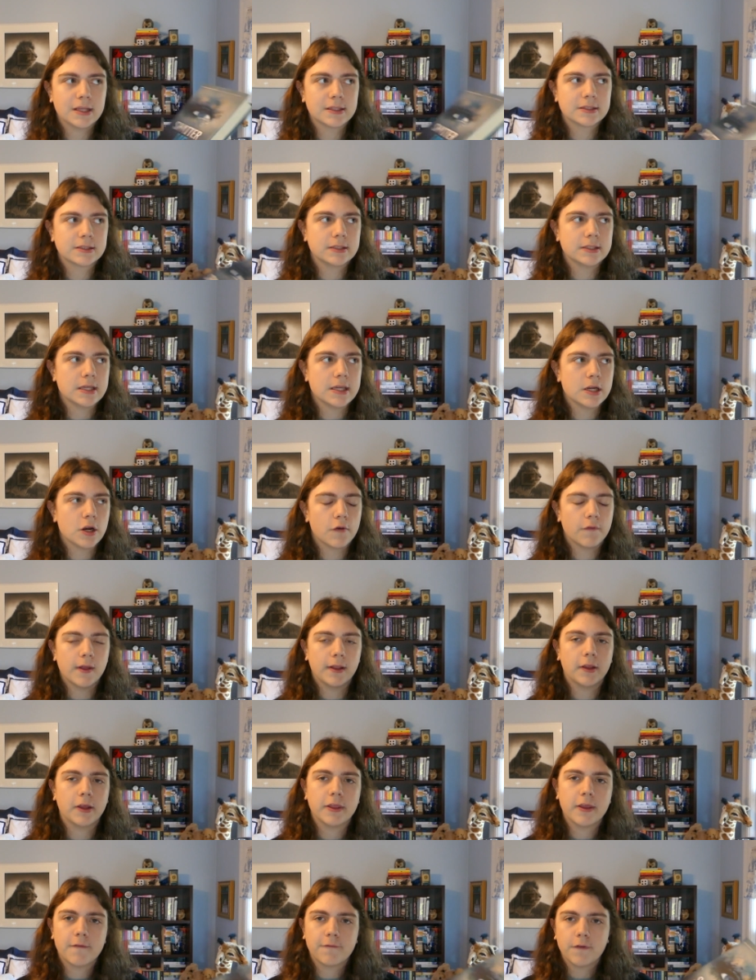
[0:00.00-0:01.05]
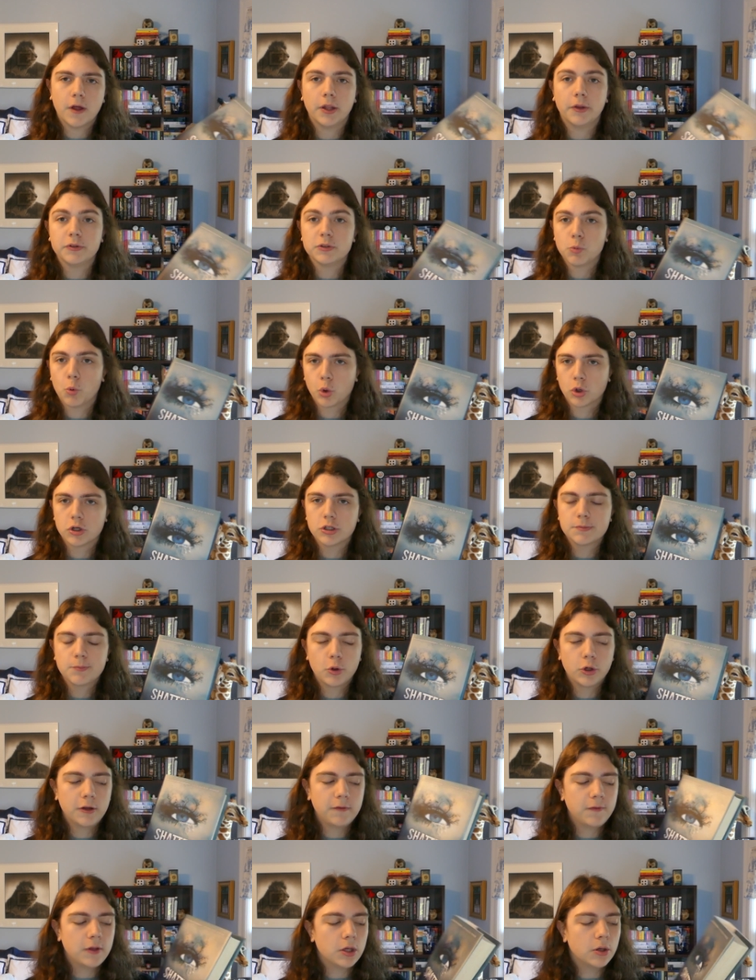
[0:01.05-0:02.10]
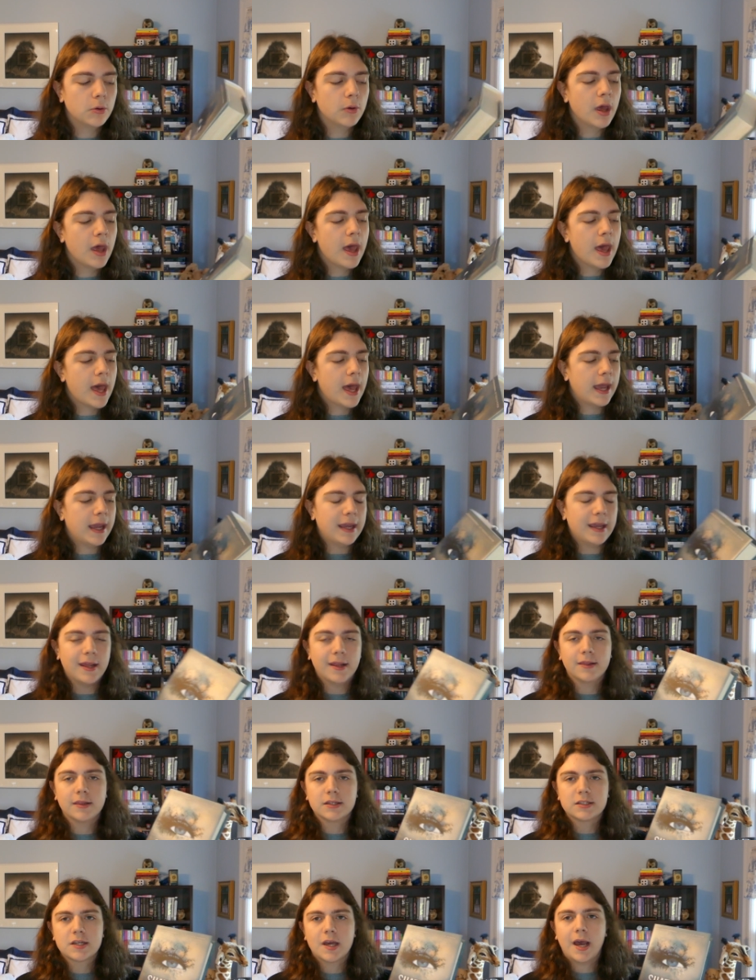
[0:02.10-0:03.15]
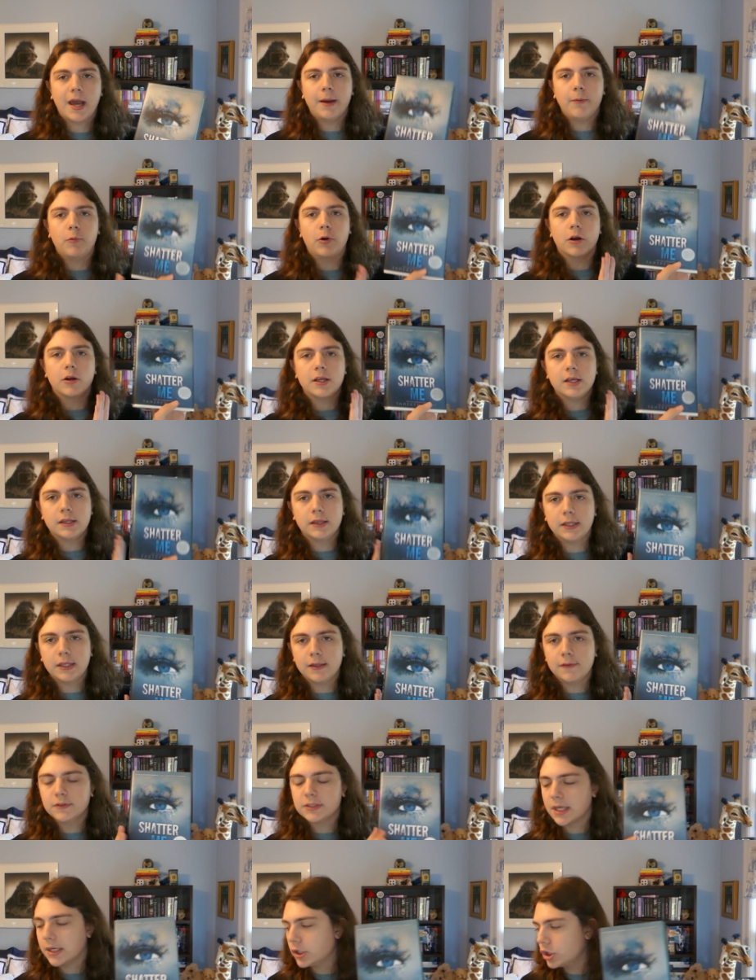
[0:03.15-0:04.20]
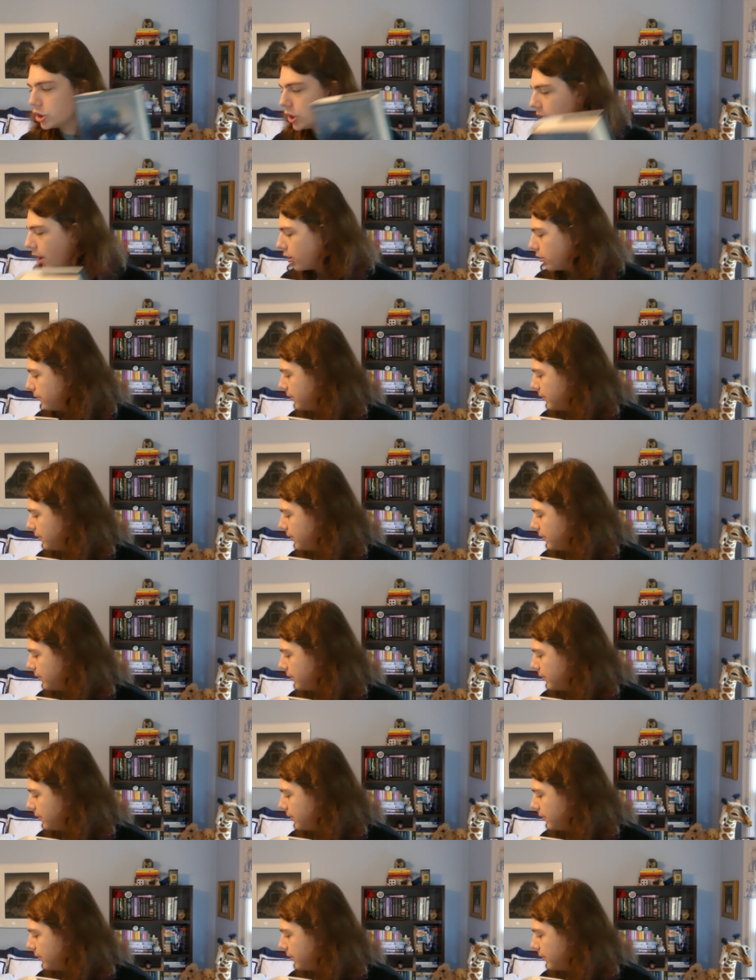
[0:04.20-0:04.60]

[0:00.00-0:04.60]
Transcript: It's the novella that follows Warner's point of view, in the time where he leaves in Shatter